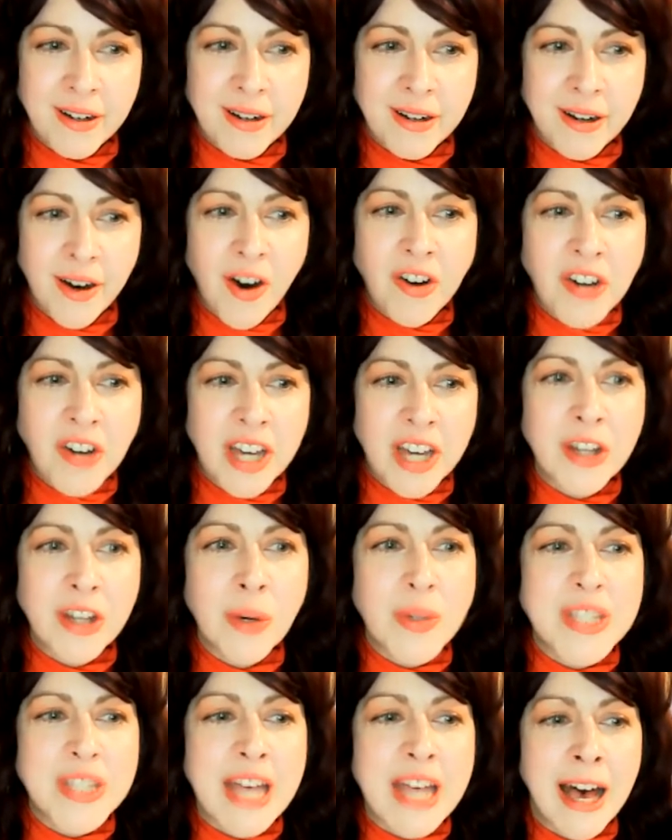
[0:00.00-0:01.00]
All I
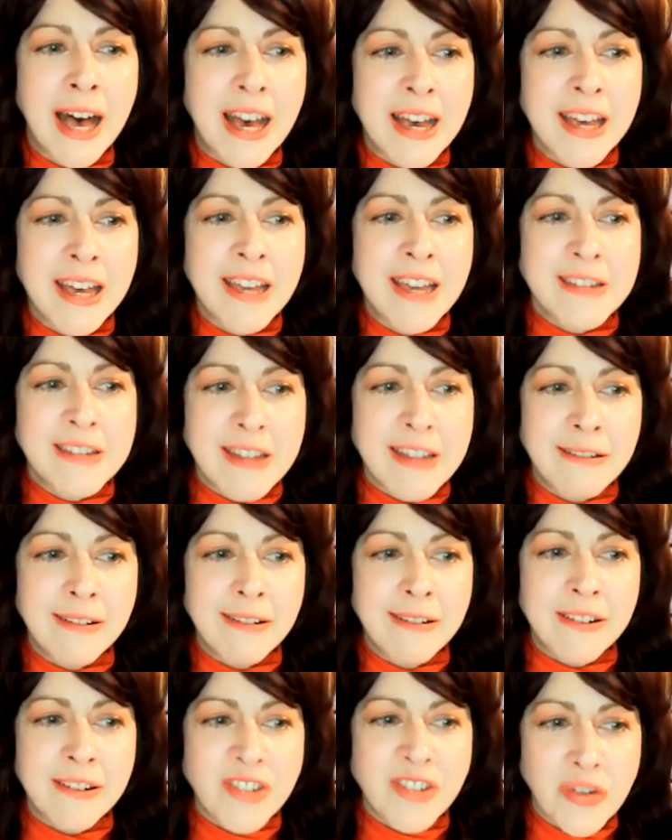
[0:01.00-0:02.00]
know is I
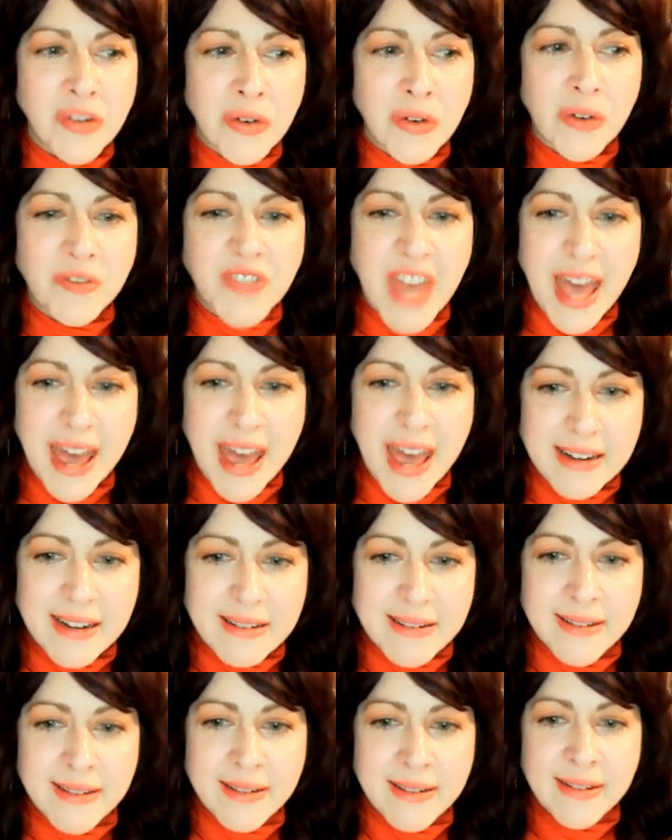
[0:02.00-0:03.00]
didn't deserve that.
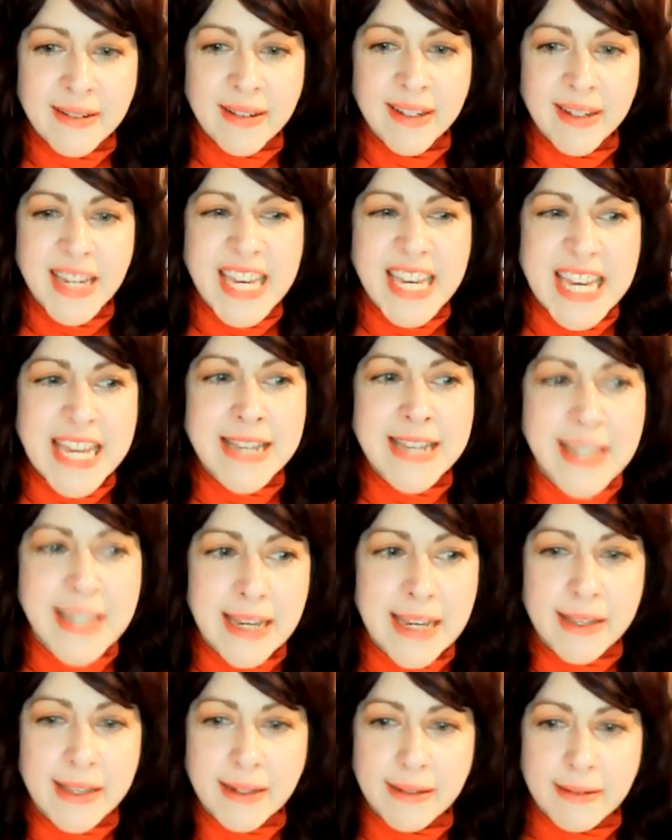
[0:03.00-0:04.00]
He
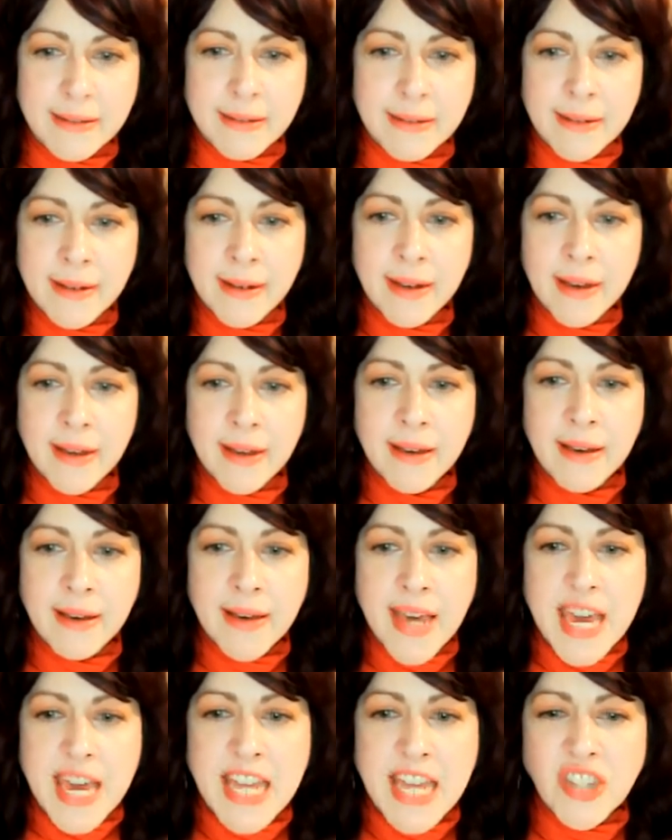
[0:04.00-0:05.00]
did.
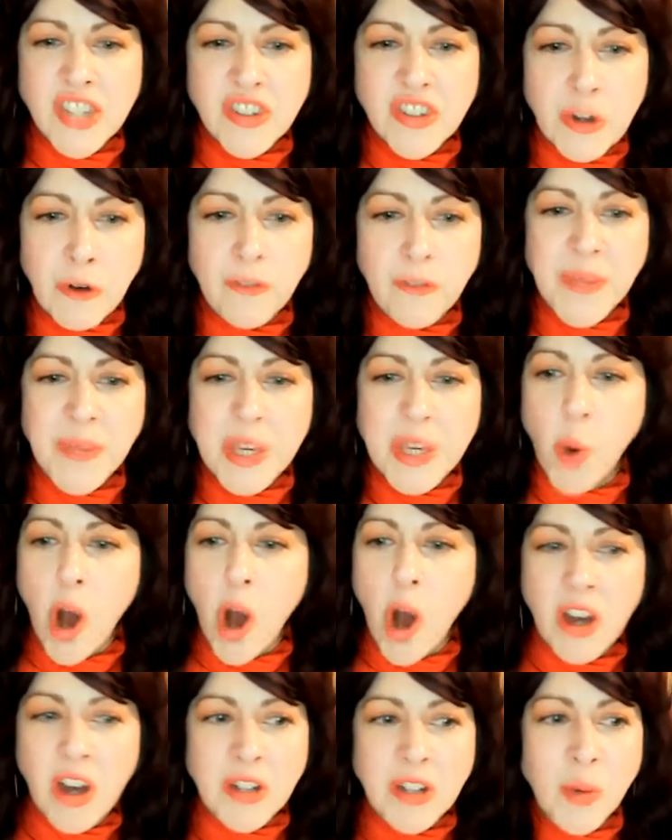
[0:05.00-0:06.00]
He deserved me
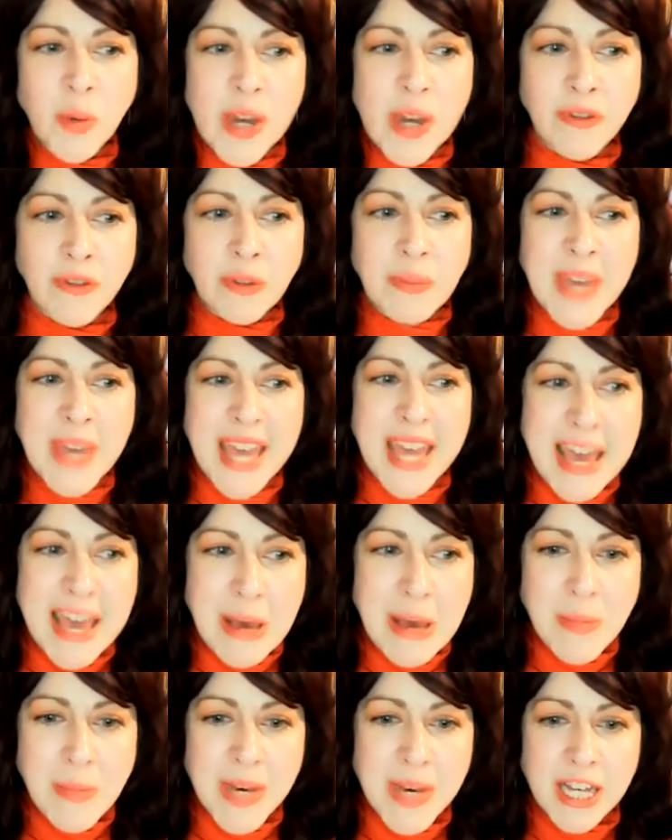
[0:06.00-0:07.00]
walking away from
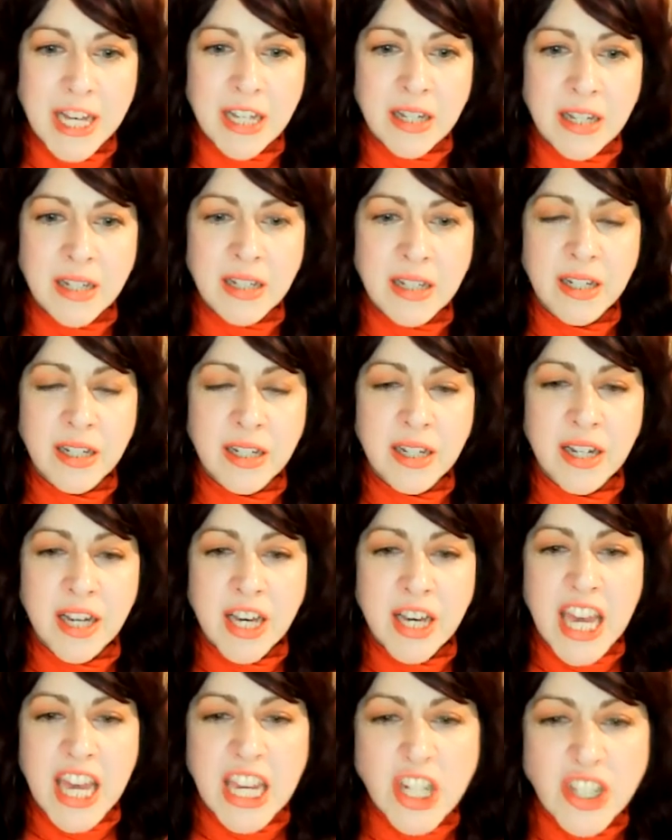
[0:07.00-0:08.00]
him.
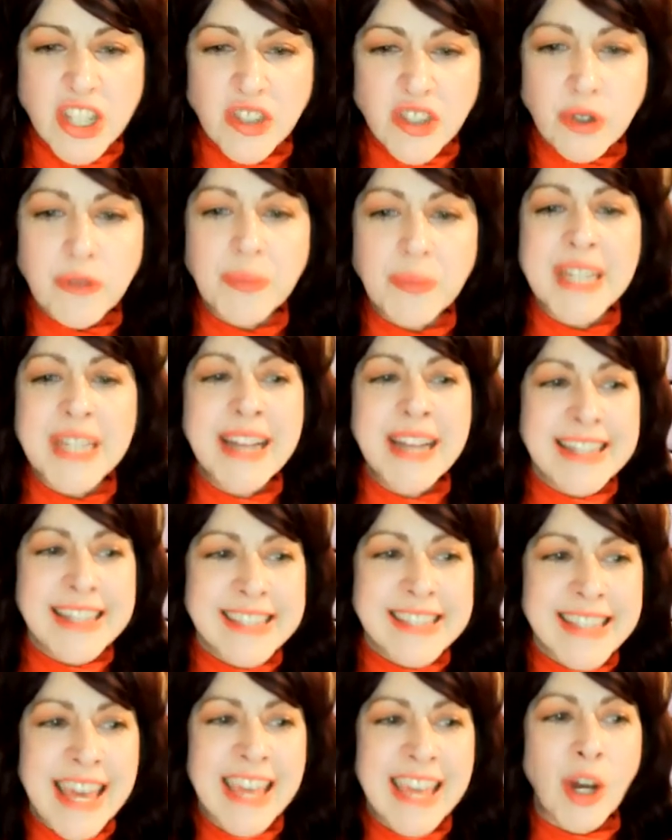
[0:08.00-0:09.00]
He deserved me not
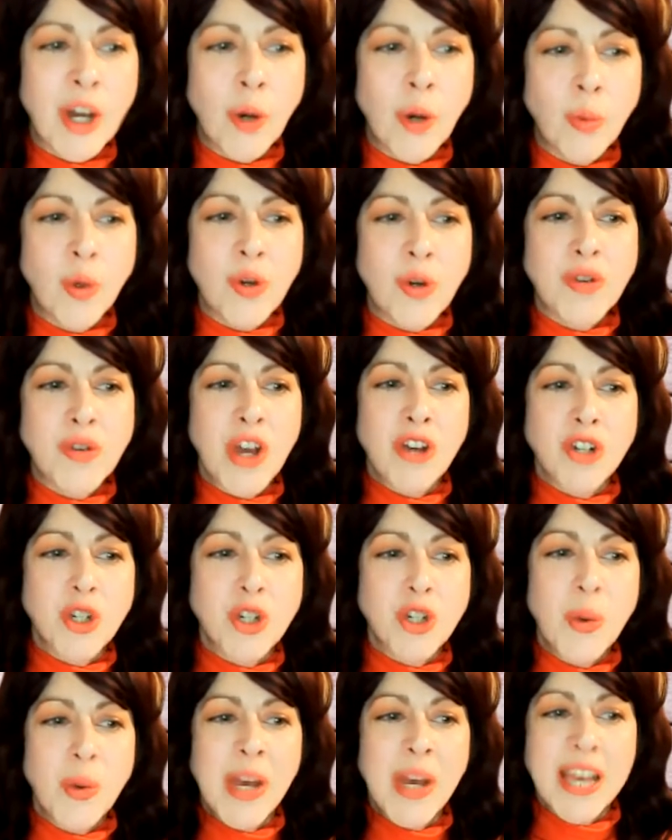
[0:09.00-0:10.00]
saying a word
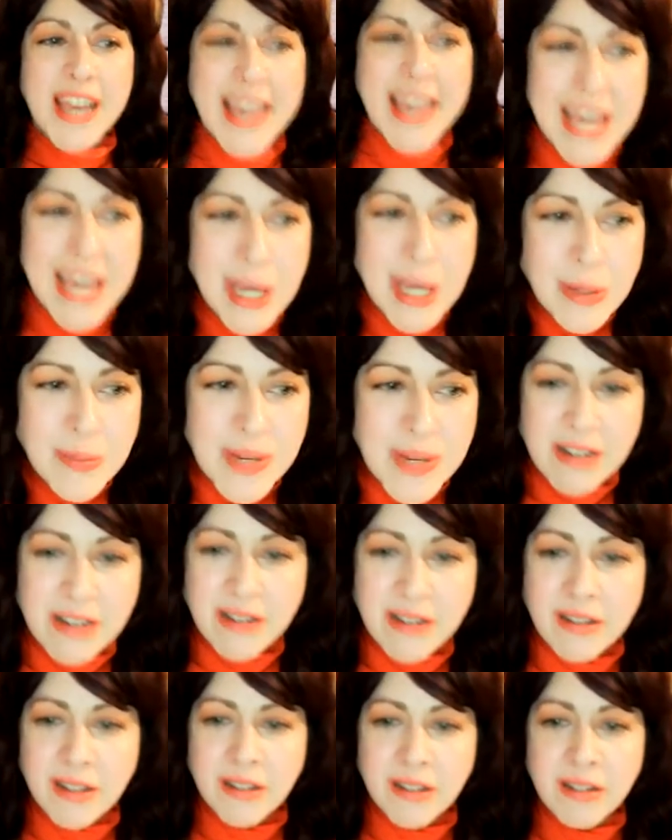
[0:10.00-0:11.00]
to him.
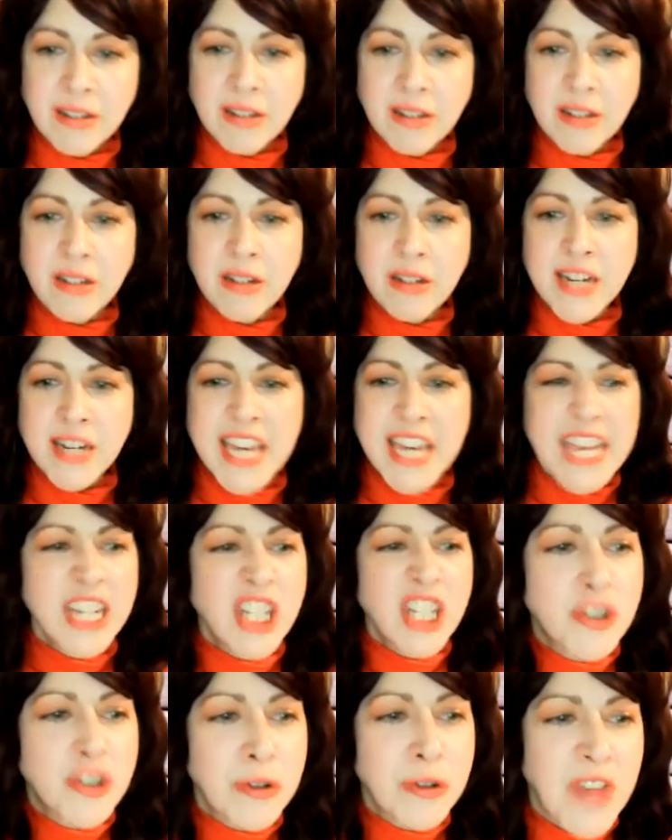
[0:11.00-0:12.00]
He
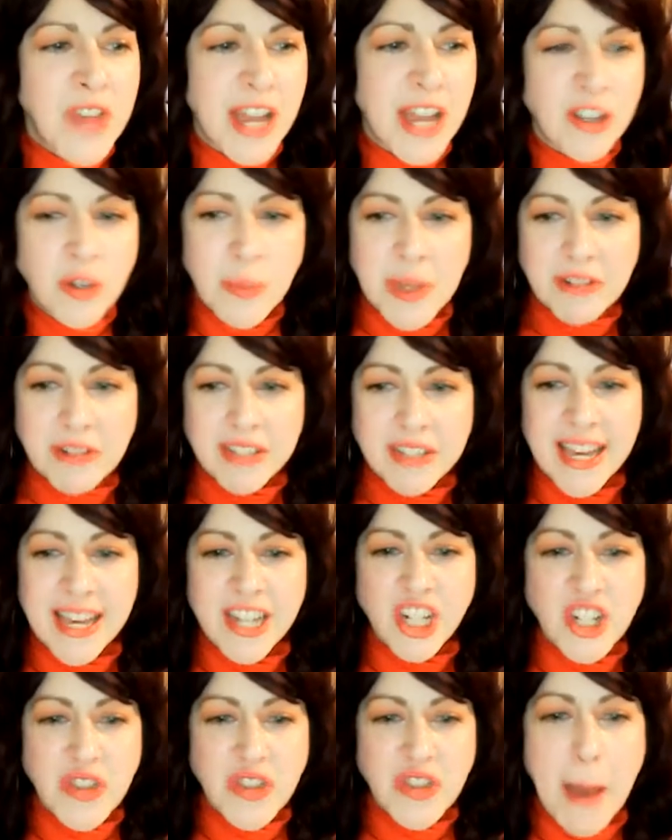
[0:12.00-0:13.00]
deserved that
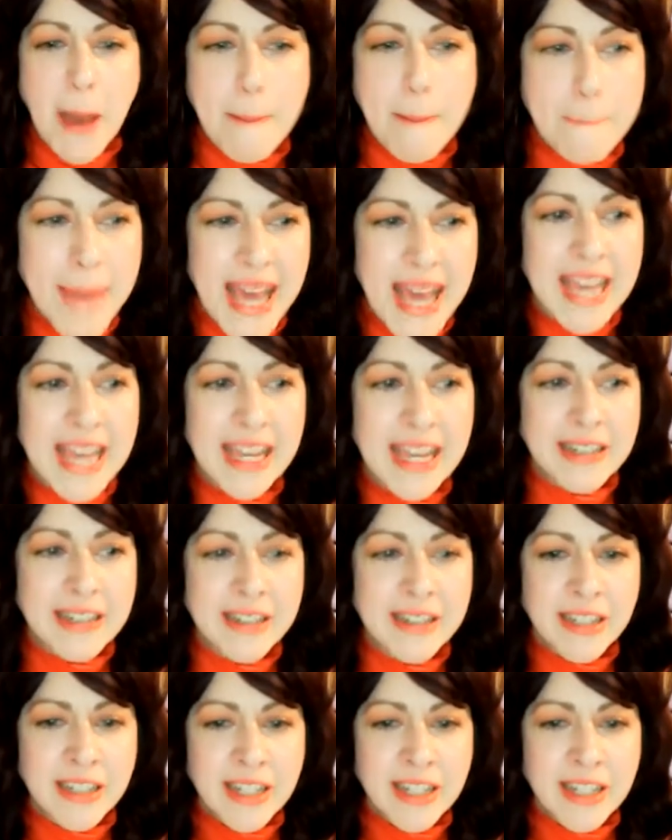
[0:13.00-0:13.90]
humiliation, that pain.